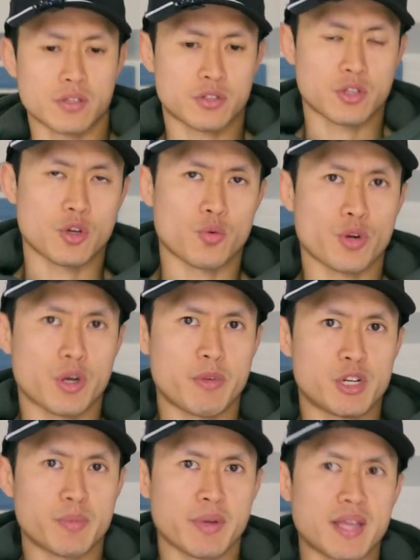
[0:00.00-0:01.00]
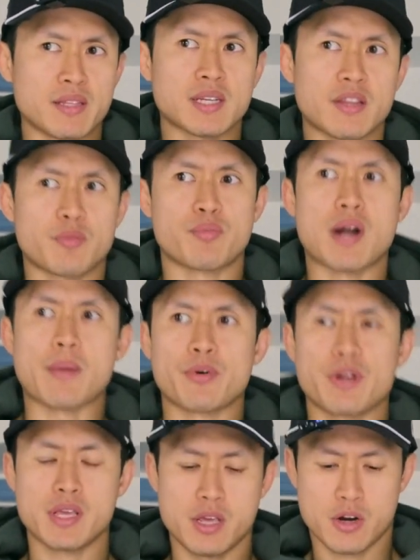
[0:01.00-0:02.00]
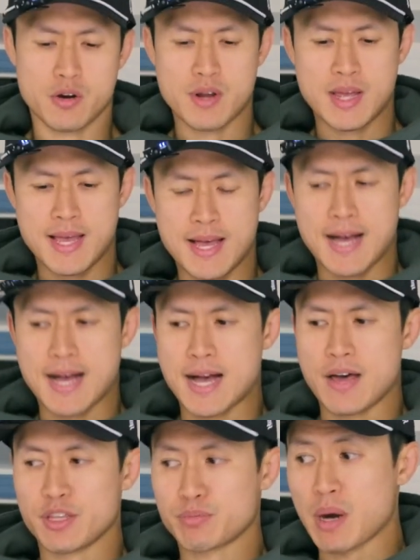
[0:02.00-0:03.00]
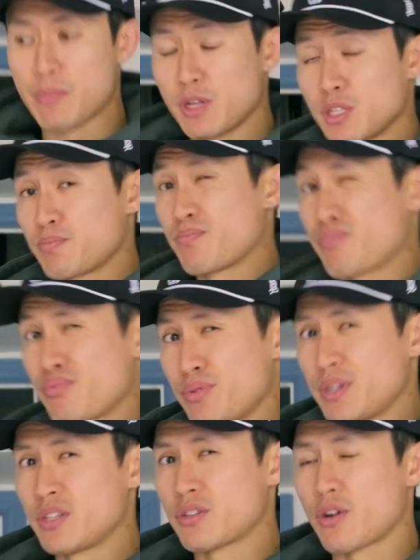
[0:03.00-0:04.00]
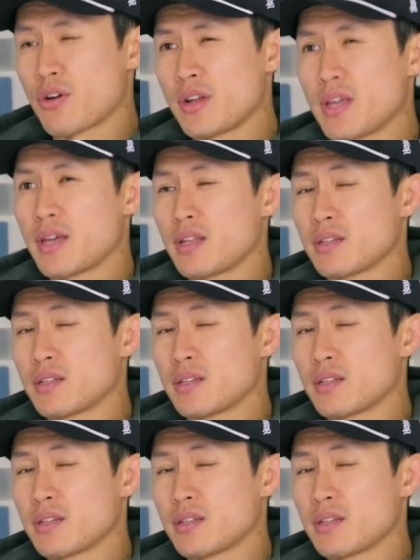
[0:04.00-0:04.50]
so we're gonna be jumping inside the property here. This property is pretty dirty and